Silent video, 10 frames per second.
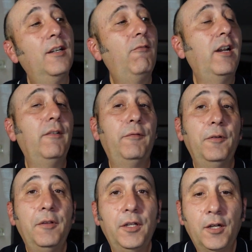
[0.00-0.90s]
run it
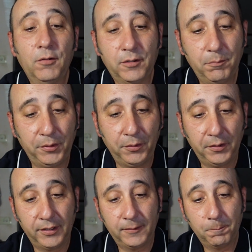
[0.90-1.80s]
through the old
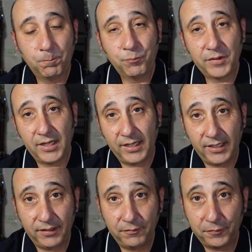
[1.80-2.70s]
computer
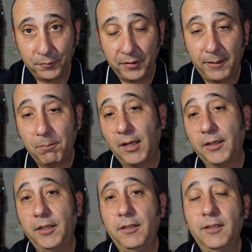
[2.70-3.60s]
and through their
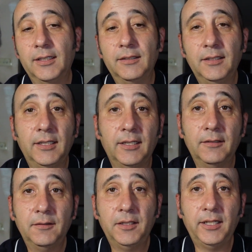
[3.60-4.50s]
plug-in, and you
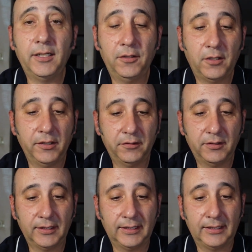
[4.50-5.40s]
get a
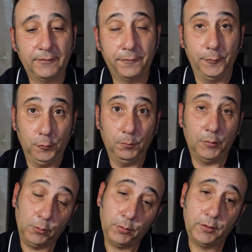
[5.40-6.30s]
nice film
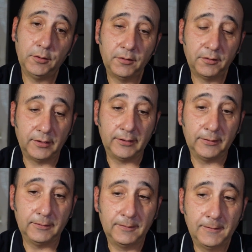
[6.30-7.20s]
look.
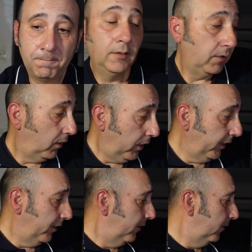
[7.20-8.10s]
So,
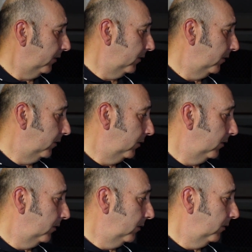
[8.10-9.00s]
hey,
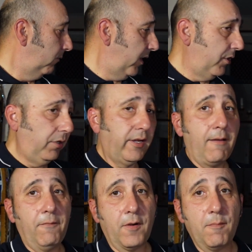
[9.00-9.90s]
where did you
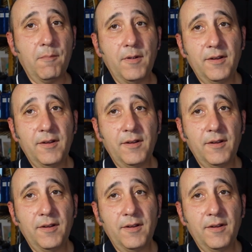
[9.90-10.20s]
come from?